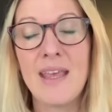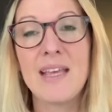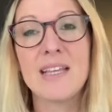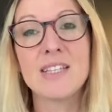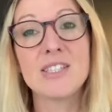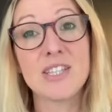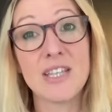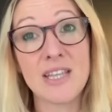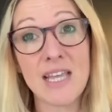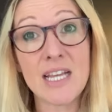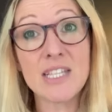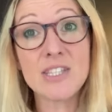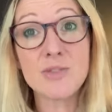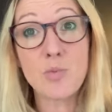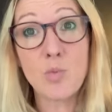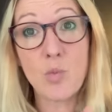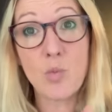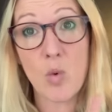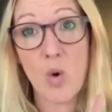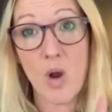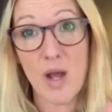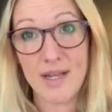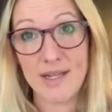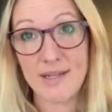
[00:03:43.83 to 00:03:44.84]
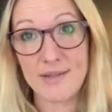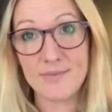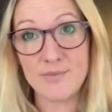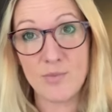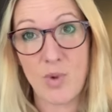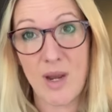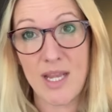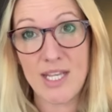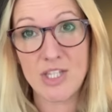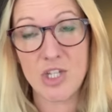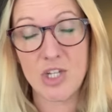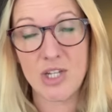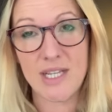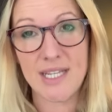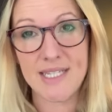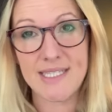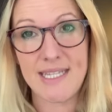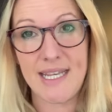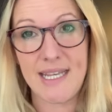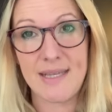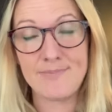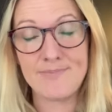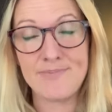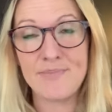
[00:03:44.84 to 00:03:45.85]
So that's one way to look at
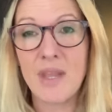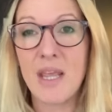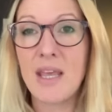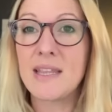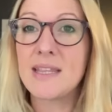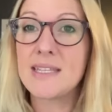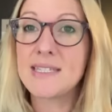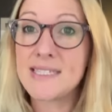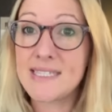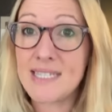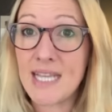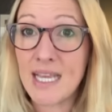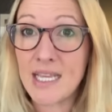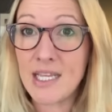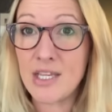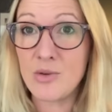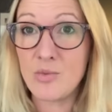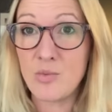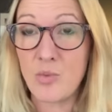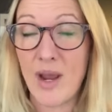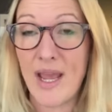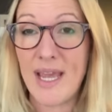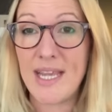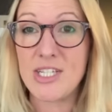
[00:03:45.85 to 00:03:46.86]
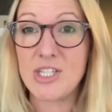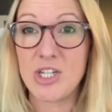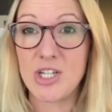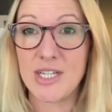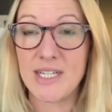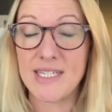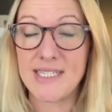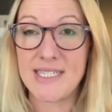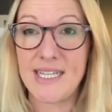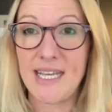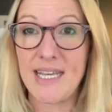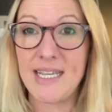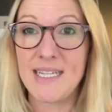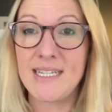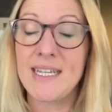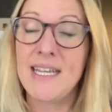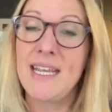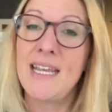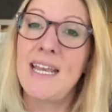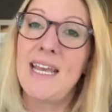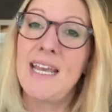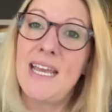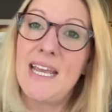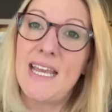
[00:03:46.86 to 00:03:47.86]
it. The second way to look at it
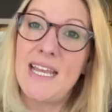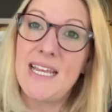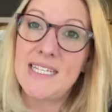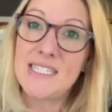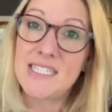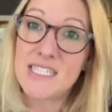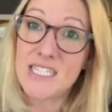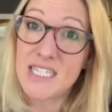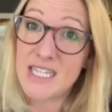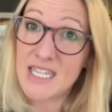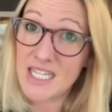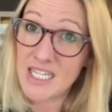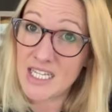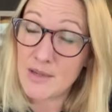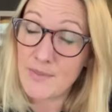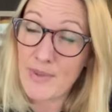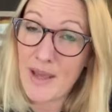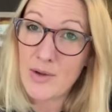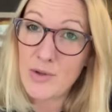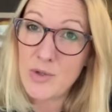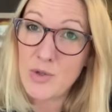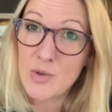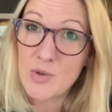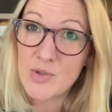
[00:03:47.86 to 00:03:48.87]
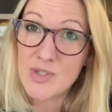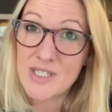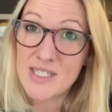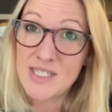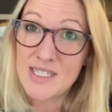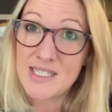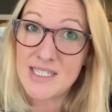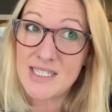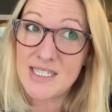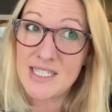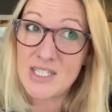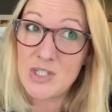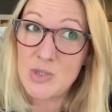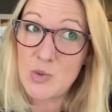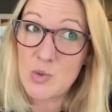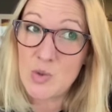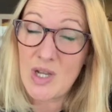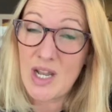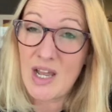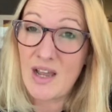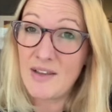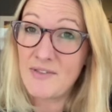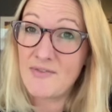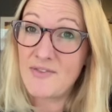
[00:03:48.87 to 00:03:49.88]
is to think about your
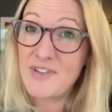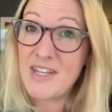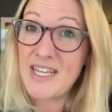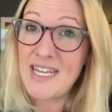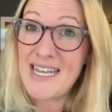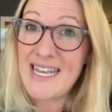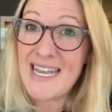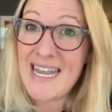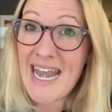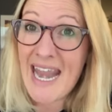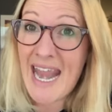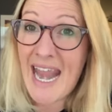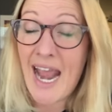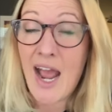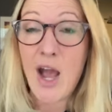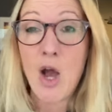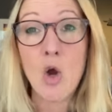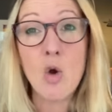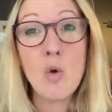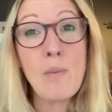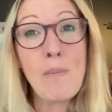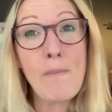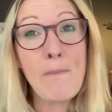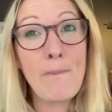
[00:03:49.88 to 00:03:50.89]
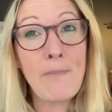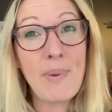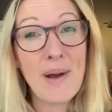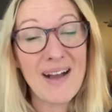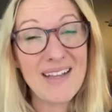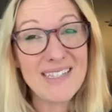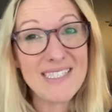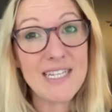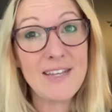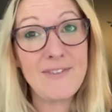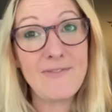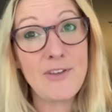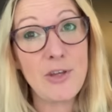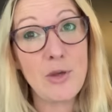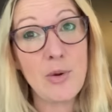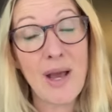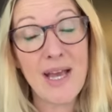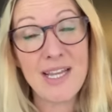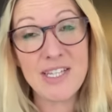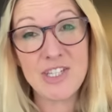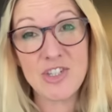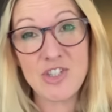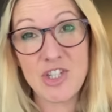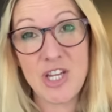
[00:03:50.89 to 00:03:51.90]
life now, but if you
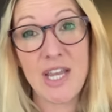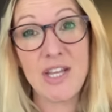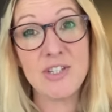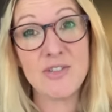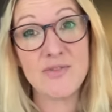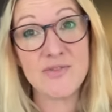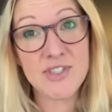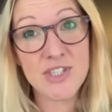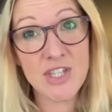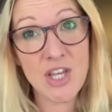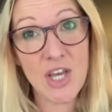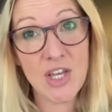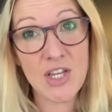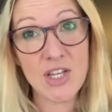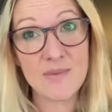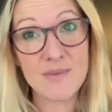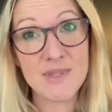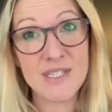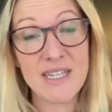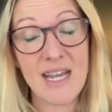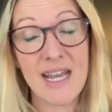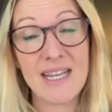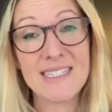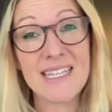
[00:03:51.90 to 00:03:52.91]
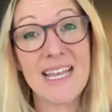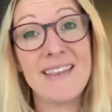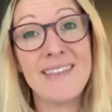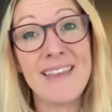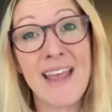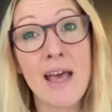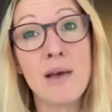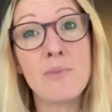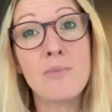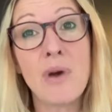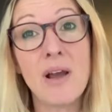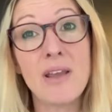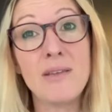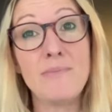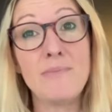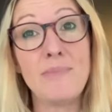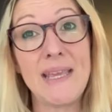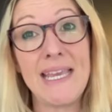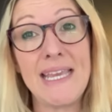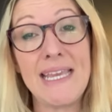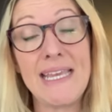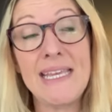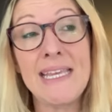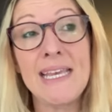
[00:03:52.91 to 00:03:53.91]
had a change of circumstance, and that might
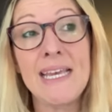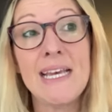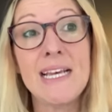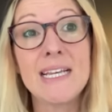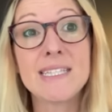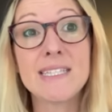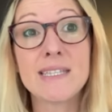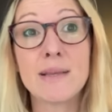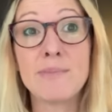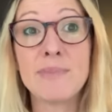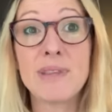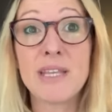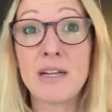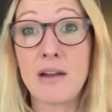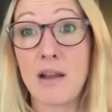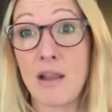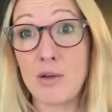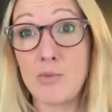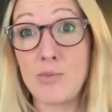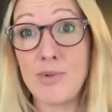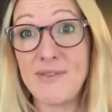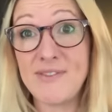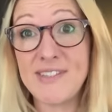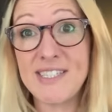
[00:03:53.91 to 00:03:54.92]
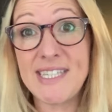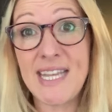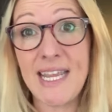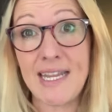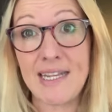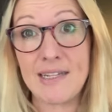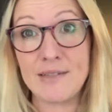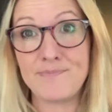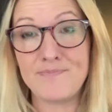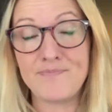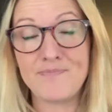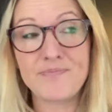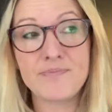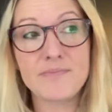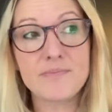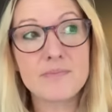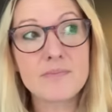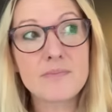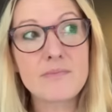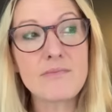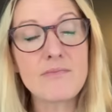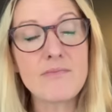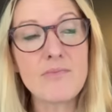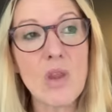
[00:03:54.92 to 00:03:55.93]
be something like we've seen
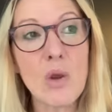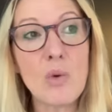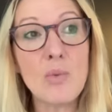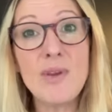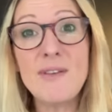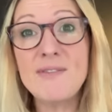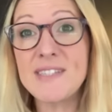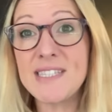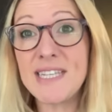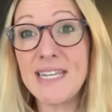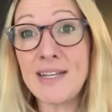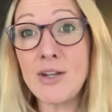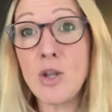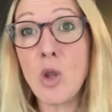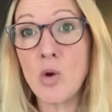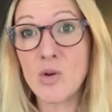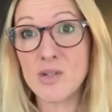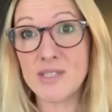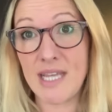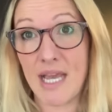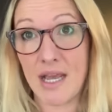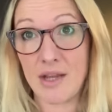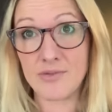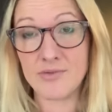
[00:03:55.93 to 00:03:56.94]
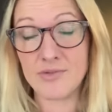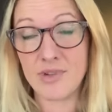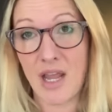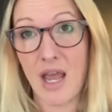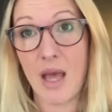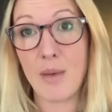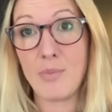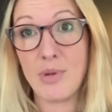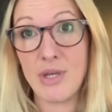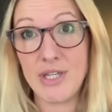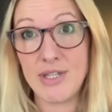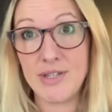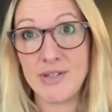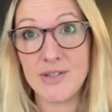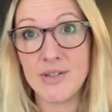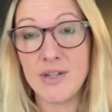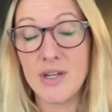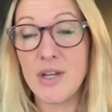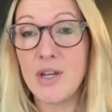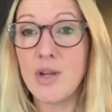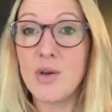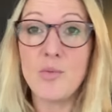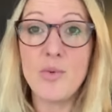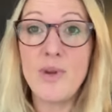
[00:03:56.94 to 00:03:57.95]
lockdown happen.
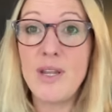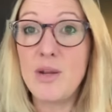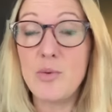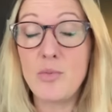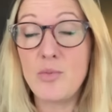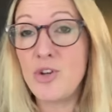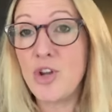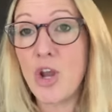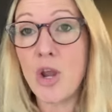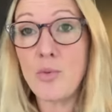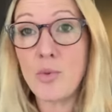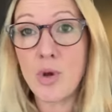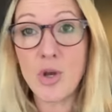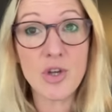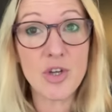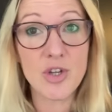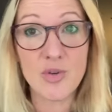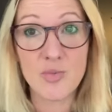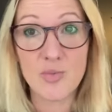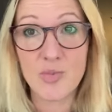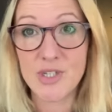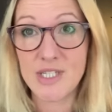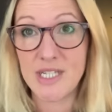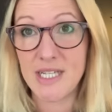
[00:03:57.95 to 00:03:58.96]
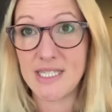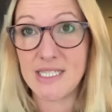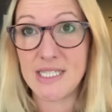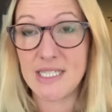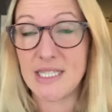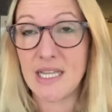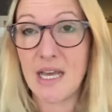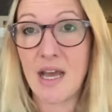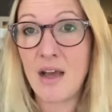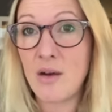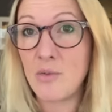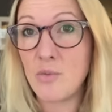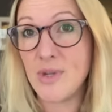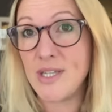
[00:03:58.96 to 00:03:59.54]
No one could have predicted that.